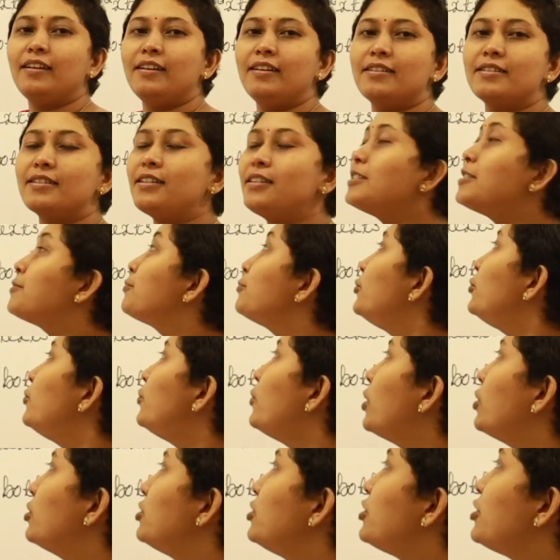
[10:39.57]
So let's move
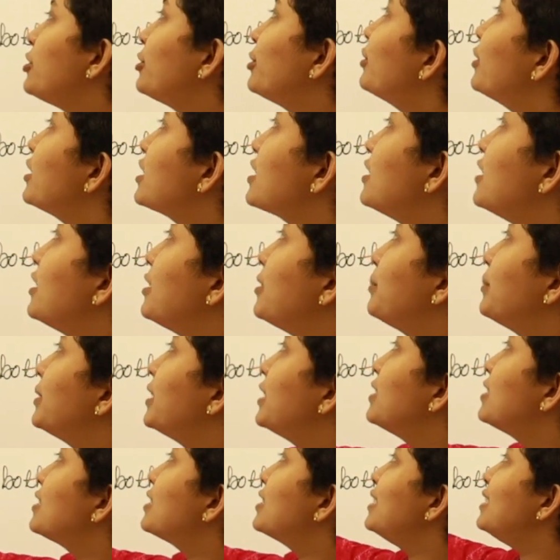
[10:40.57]
on to question number
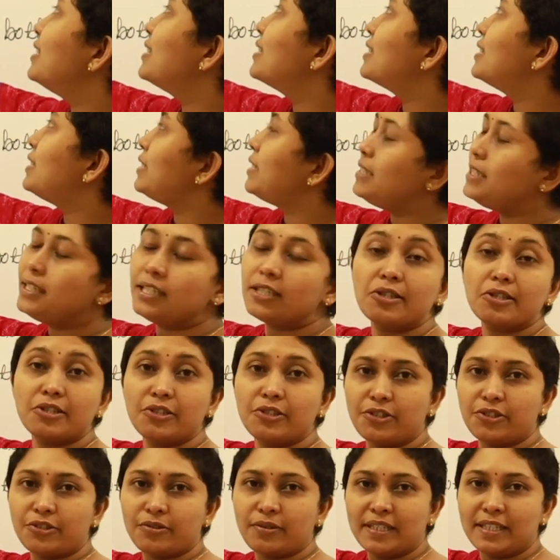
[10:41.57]
16 to
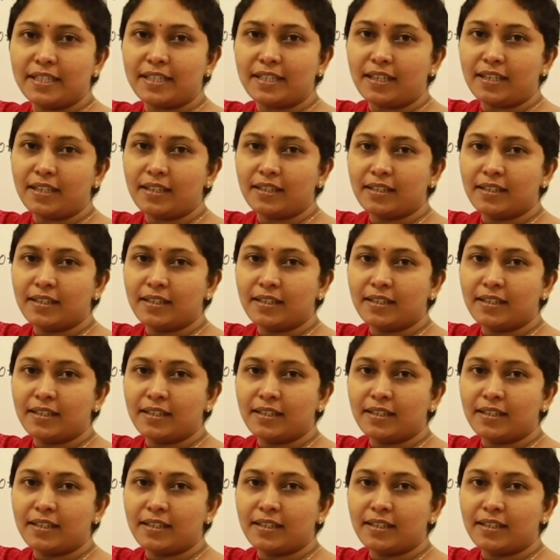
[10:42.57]
20.